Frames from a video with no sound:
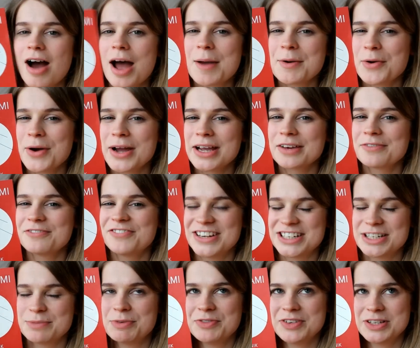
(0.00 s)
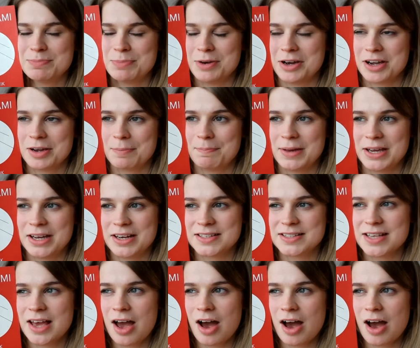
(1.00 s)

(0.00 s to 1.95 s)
I'm quite conflicted with this book, because